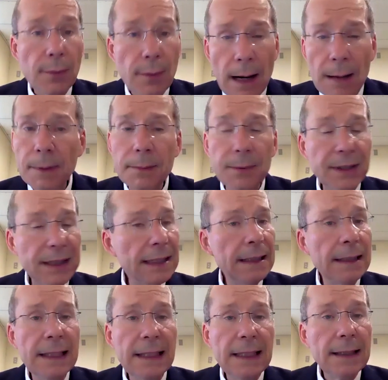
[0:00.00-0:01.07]

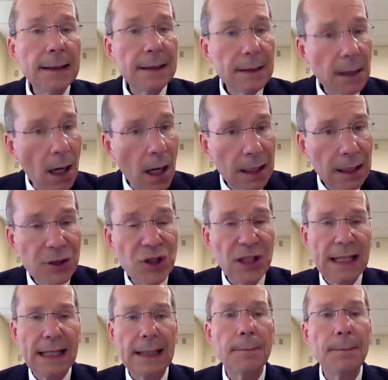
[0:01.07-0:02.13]
probably on a
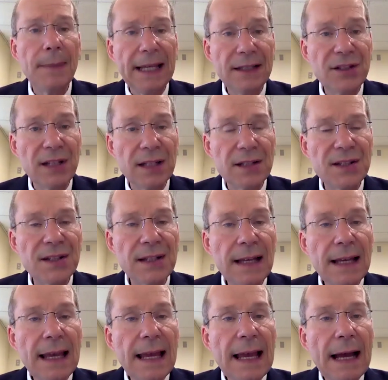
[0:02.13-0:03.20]
genetic basis.
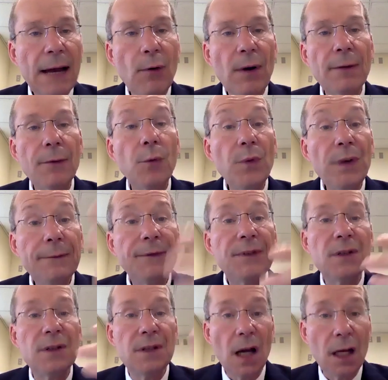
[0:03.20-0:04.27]
However, we've
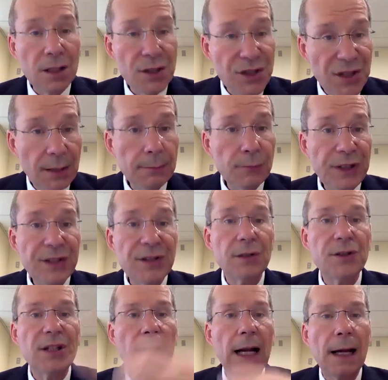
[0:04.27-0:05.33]
done some
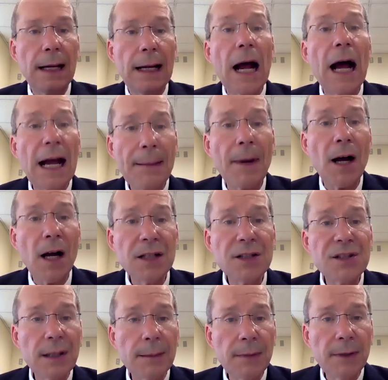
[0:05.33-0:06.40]
research, and I'm, on
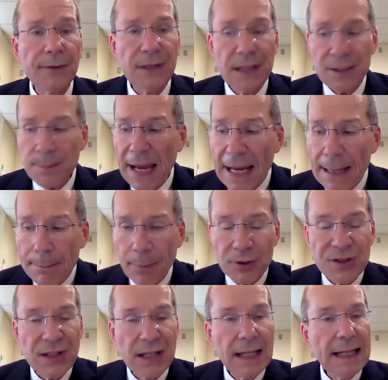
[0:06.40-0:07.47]
some of these
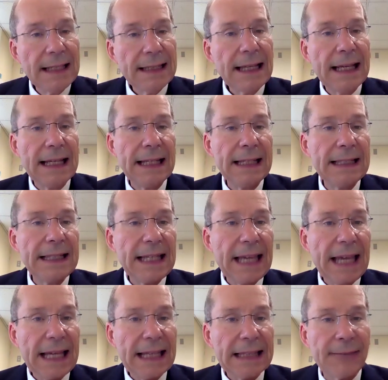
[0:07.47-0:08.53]
papers that
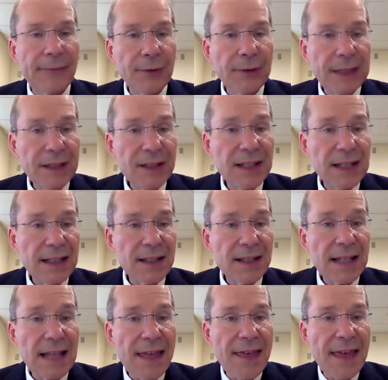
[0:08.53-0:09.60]
indicate, for instance,
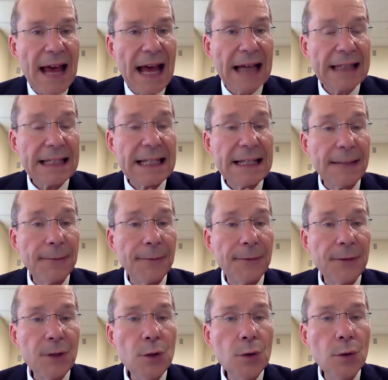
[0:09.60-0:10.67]
that if
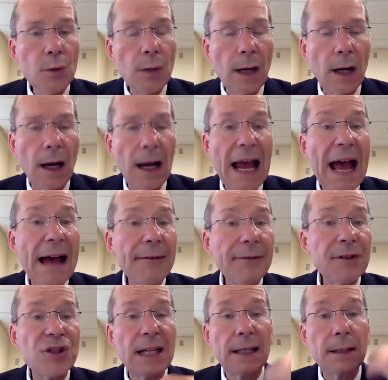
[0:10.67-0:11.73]
you uh, have a
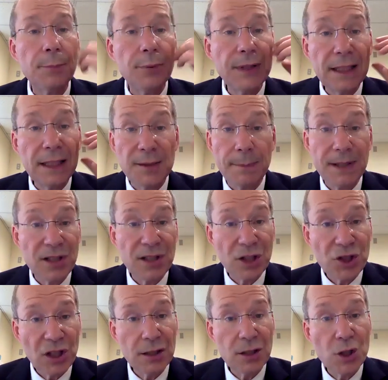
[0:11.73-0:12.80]
genetic
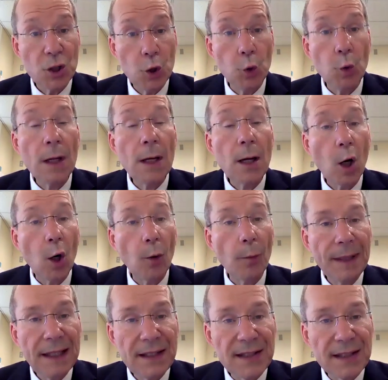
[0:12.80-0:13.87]
predisposition to
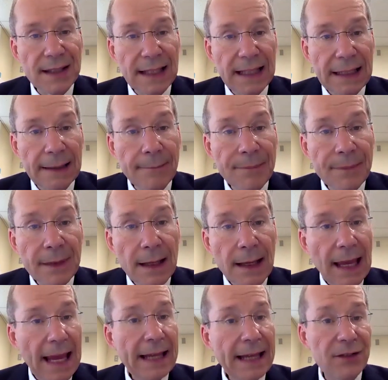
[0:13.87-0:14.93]
obesity,
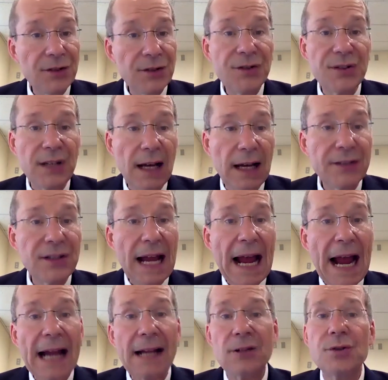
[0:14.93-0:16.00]
exercise
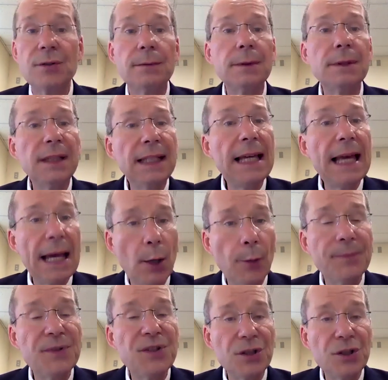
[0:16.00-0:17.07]
actually
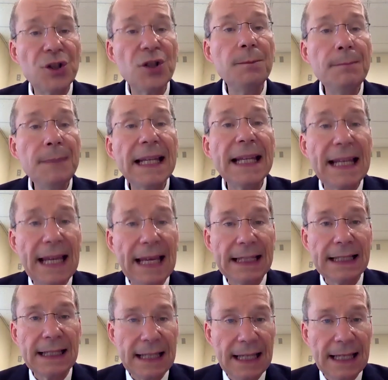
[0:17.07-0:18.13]
helps to
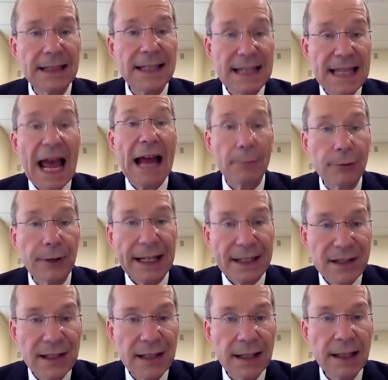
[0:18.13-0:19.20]
mitigate against that
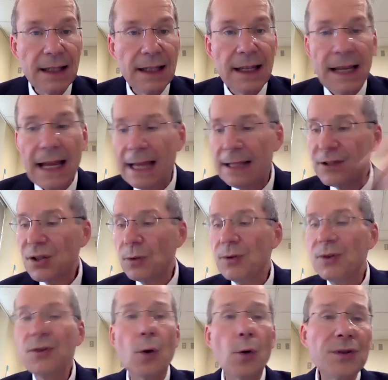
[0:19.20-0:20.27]
risk. And so,
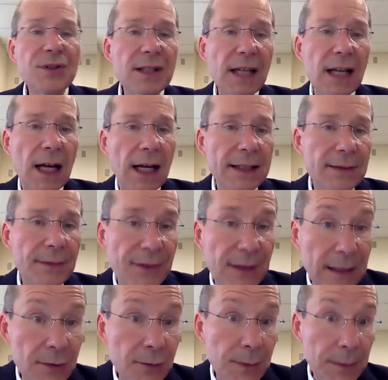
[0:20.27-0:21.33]
those are the kinds of
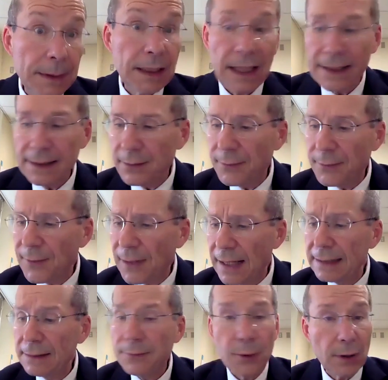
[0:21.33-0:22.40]
things we would like to
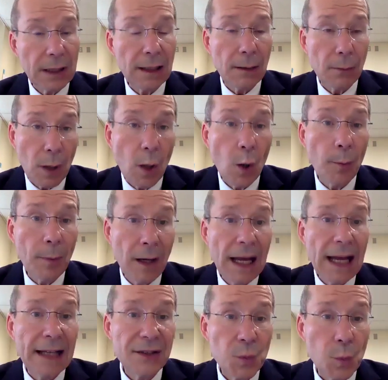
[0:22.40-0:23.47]
find for glaucoma
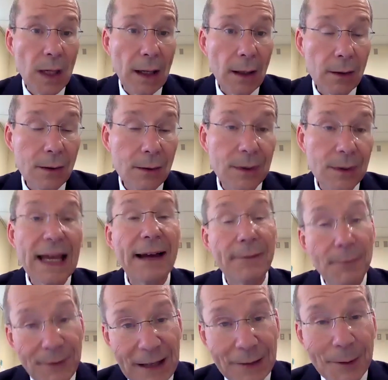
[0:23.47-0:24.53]
as well. We
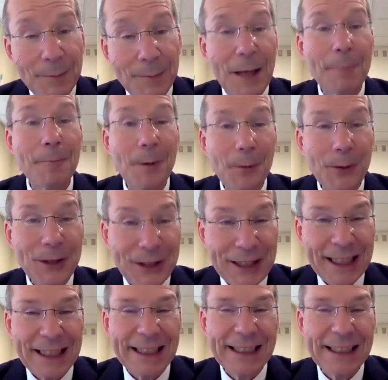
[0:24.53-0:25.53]
haven't found them yet, but we're looking.